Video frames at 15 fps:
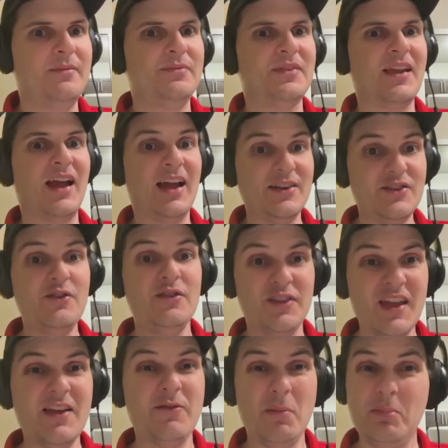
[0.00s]
I do think of a
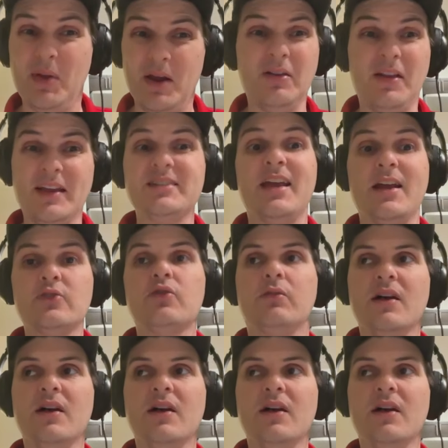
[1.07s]
player like D'Angelo Russell.